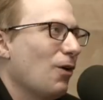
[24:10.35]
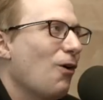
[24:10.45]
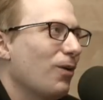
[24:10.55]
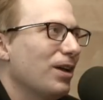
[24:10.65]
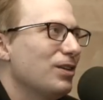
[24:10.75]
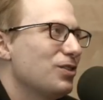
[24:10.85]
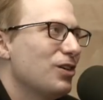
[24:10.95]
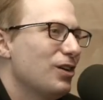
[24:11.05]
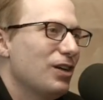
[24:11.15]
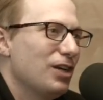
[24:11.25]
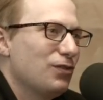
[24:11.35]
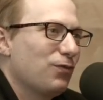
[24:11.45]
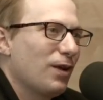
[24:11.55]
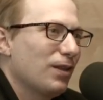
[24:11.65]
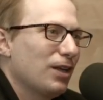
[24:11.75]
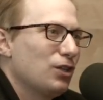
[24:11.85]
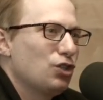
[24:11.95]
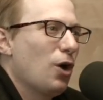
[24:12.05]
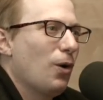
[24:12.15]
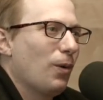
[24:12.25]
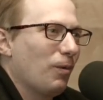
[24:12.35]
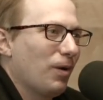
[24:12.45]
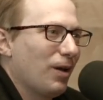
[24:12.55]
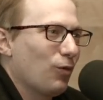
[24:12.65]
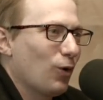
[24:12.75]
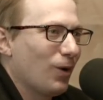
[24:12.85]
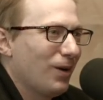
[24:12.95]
oh, he's friendly Joe or whatever.